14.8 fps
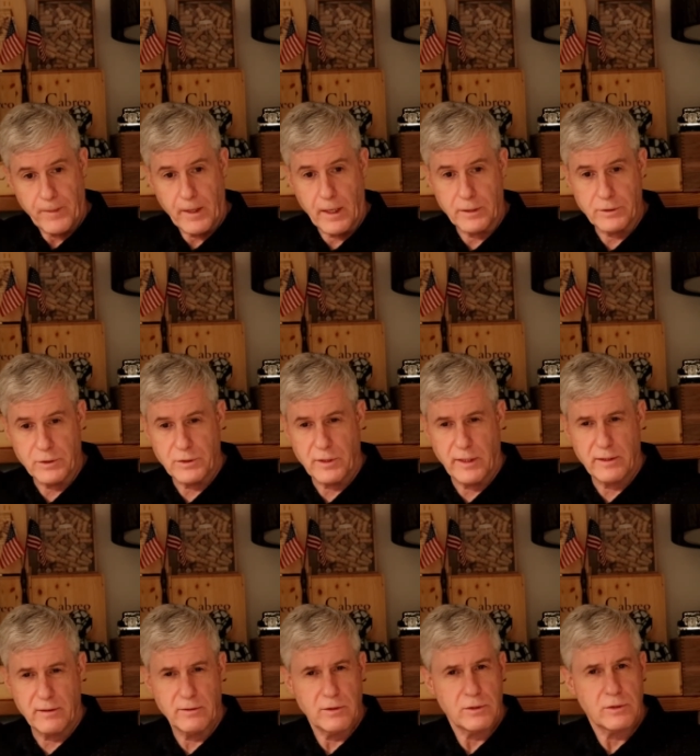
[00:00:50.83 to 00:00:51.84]
I just like
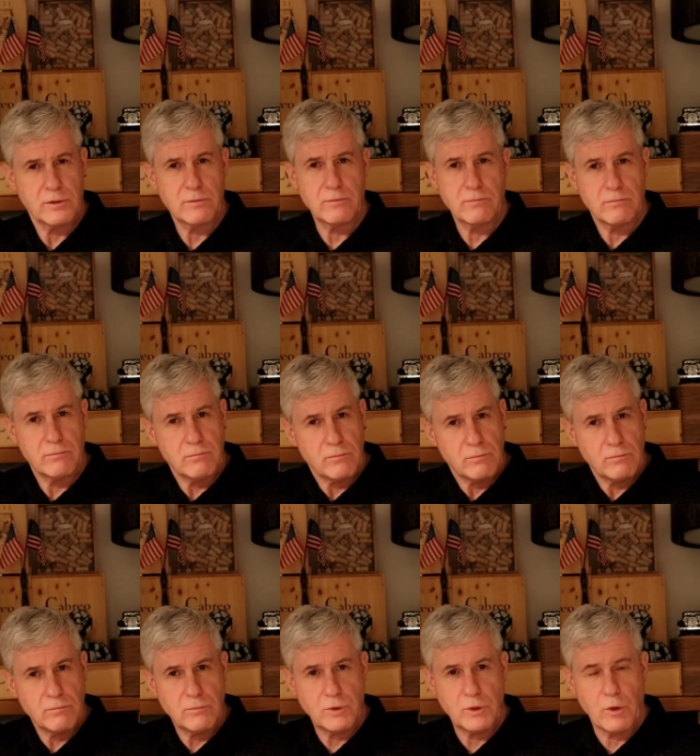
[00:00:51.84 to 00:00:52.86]
to just
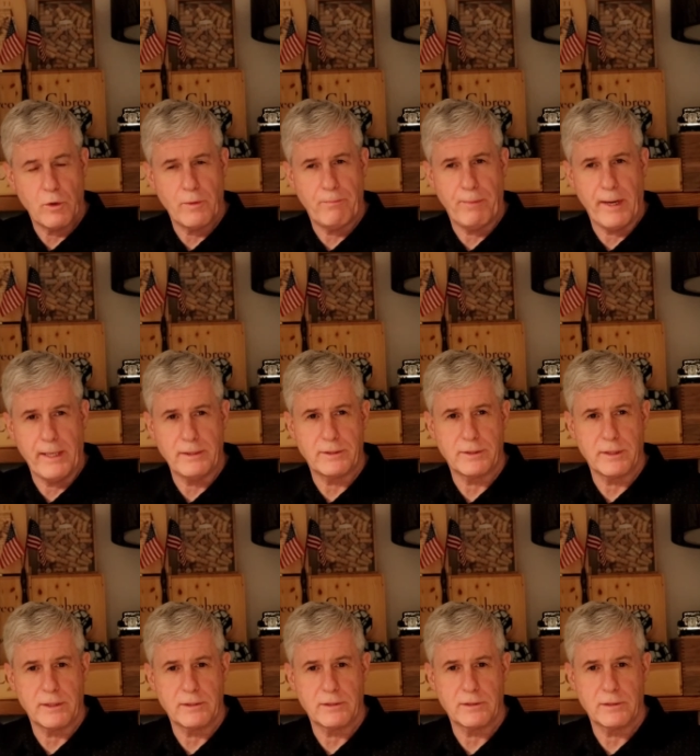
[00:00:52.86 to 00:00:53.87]
show the
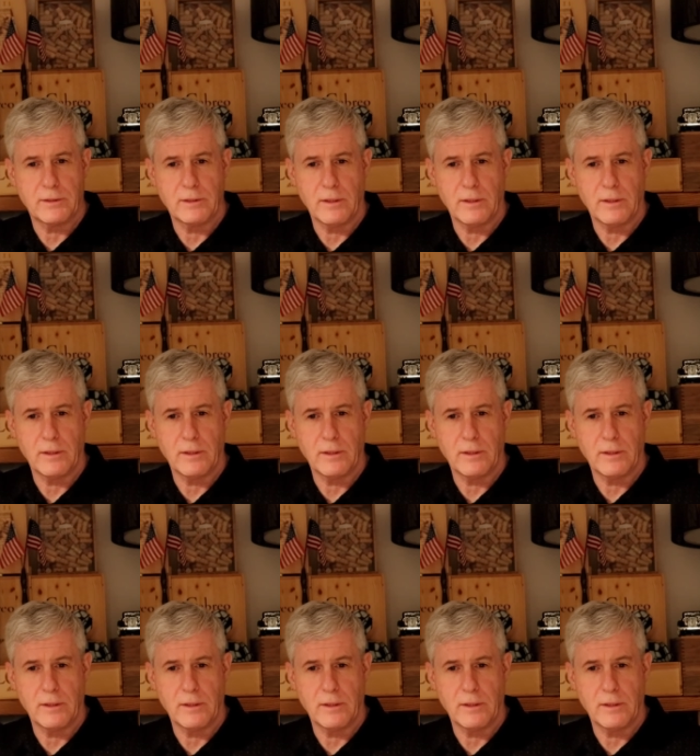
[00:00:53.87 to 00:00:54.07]
basics.